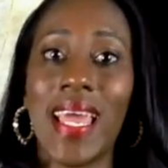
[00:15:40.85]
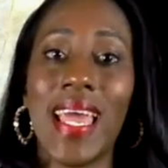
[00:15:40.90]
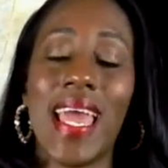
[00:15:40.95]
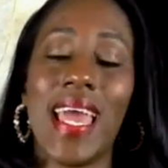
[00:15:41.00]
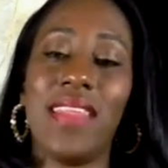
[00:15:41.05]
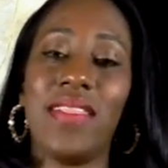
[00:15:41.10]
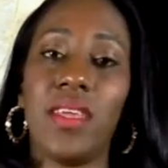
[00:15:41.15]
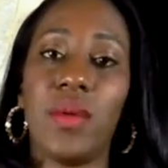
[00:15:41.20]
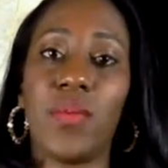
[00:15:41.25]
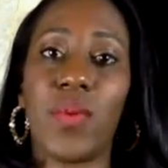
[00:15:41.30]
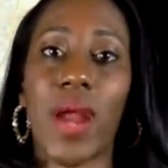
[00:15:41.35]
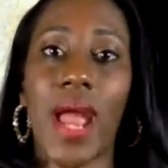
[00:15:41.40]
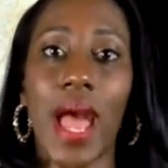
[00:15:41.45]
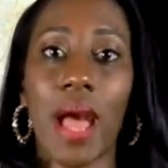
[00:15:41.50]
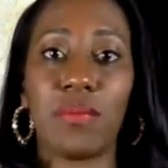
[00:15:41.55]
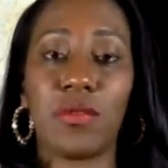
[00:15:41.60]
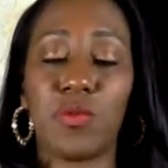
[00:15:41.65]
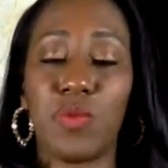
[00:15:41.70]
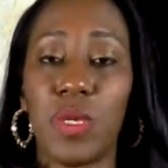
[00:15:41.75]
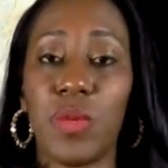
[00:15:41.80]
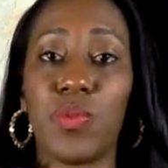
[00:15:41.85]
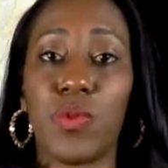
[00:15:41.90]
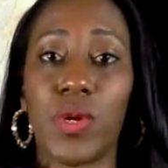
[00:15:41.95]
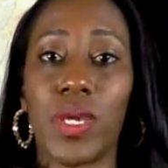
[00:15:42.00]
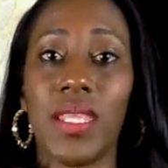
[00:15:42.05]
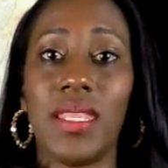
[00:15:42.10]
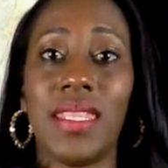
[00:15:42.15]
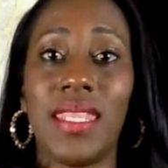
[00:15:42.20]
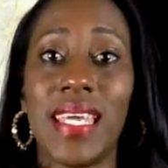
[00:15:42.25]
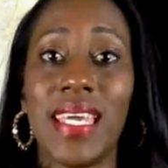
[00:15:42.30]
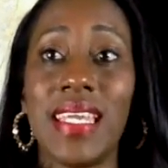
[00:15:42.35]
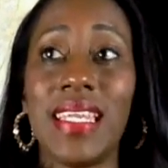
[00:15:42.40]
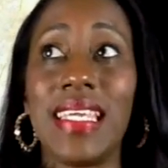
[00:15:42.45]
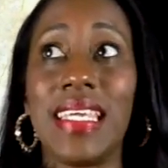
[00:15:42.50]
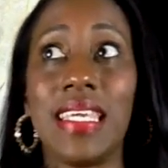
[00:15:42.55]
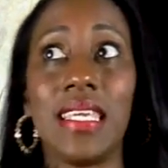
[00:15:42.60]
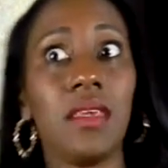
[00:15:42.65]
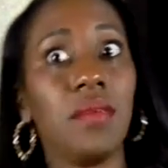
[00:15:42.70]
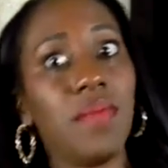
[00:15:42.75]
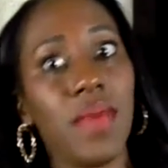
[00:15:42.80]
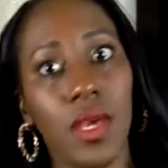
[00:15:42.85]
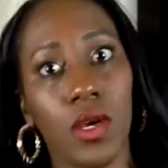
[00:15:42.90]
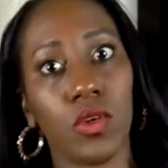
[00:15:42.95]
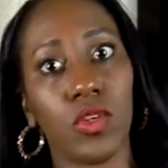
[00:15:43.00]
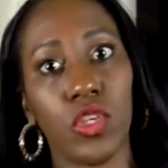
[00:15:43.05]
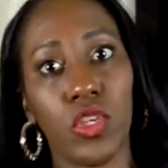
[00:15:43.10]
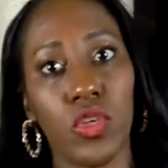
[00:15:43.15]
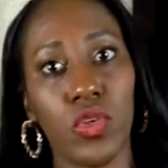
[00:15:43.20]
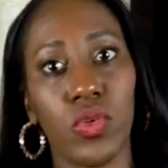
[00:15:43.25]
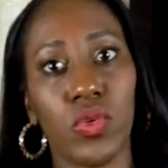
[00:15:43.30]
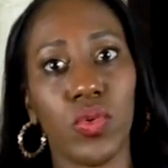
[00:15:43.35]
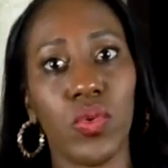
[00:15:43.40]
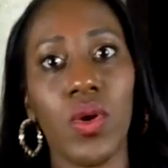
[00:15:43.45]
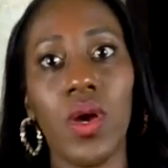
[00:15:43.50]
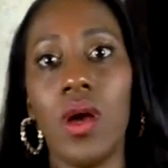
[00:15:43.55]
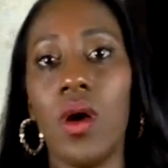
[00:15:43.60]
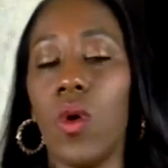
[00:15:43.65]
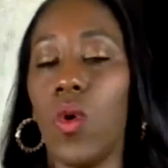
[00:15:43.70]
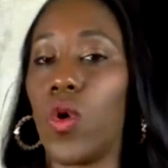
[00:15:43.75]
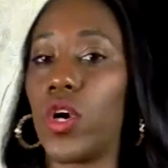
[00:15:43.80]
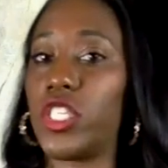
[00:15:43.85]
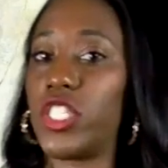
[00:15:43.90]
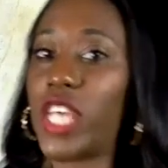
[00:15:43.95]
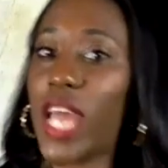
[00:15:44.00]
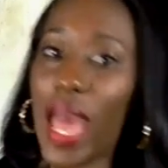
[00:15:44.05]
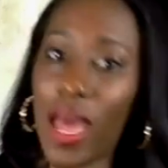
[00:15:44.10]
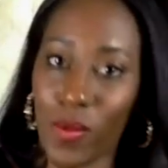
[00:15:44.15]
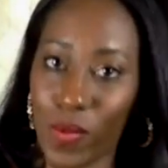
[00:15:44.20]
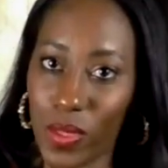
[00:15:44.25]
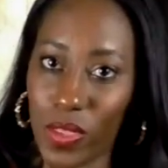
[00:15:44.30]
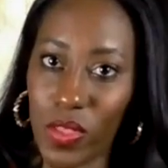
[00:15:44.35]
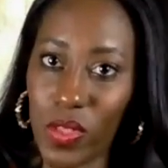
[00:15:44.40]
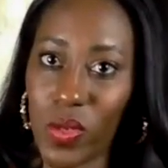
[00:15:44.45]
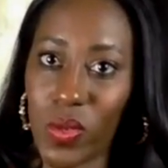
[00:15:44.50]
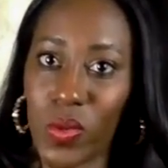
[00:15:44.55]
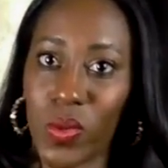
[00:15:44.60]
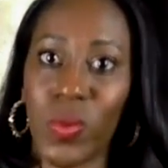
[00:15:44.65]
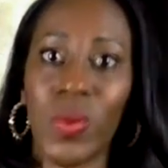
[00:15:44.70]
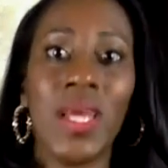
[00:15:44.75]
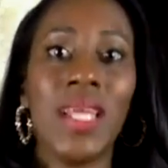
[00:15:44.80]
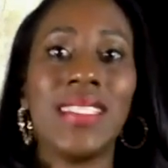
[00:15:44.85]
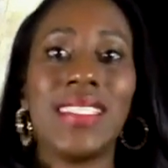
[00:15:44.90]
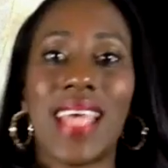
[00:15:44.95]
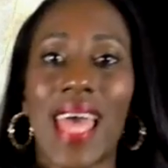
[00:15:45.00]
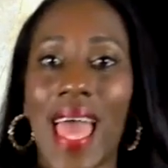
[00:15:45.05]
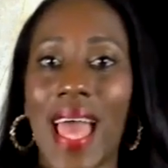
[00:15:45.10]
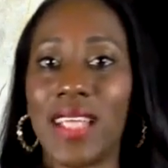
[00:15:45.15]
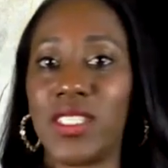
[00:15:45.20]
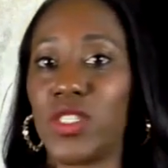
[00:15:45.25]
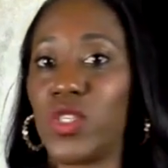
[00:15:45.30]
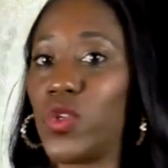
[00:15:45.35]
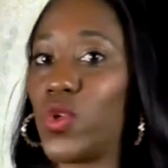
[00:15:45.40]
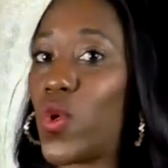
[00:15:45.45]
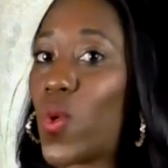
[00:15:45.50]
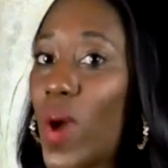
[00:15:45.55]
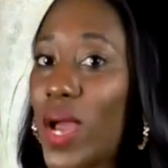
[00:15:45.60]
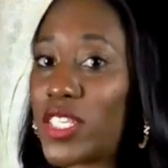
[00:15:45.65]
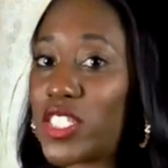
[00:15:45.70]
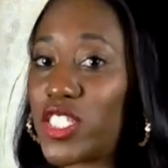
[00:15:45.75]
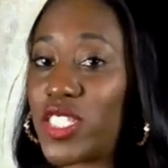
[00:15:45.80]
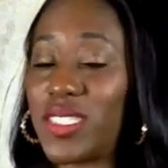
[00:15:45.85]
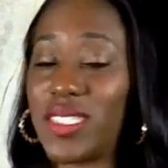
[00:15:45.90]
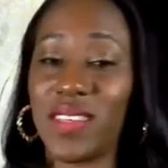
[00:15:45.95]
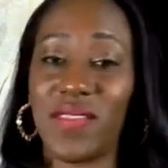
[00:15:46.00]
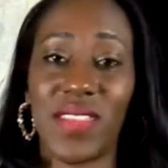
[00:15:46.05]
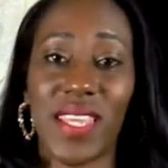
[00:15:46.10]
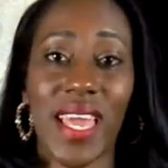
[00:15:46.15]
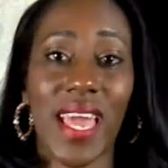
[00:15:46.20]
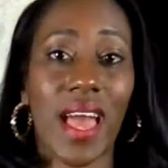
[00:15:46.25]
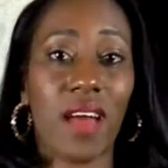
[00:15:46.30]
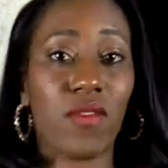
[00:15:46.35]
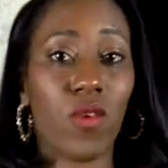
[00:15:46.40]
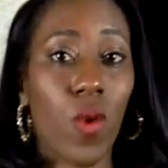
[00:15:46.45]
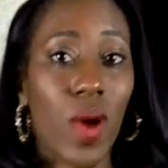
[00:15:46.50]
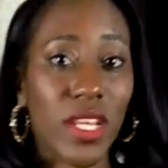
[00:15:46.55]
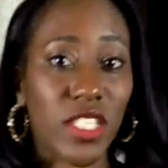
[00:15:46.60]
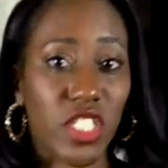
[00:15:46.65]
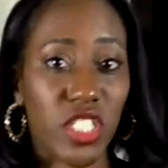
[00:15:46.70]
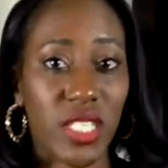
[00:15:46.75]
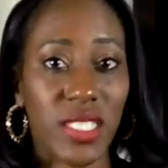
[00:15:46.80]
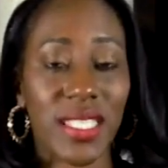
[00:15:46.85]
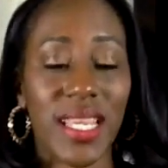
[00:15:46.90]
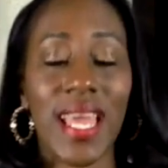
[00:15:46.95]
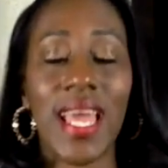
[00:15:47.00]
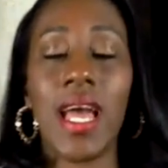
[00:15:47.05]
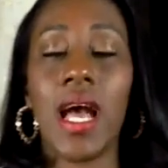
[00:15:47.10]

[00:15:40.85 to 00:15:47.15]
and then perhaps people can then email you or chat with you to ask you questions if they have questions.